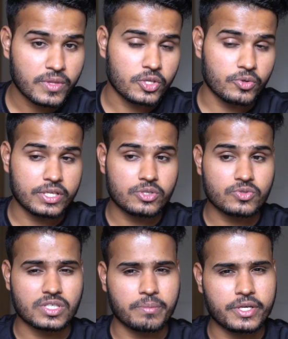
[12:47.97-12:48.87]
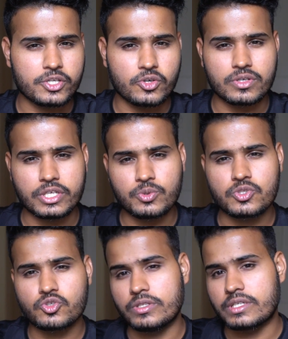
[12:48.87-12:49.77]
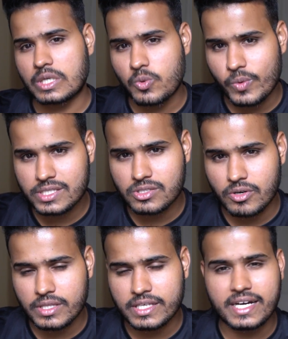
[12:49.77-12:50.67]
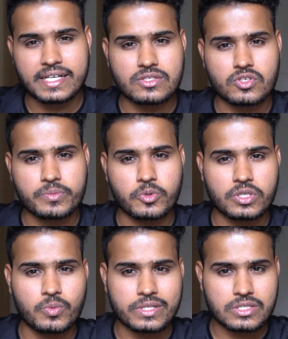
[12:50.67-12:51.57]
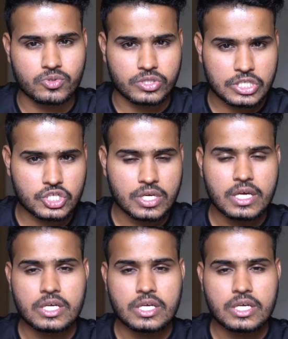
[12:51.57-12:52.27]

You need to submit your new student request on the ISSO portal once you reach.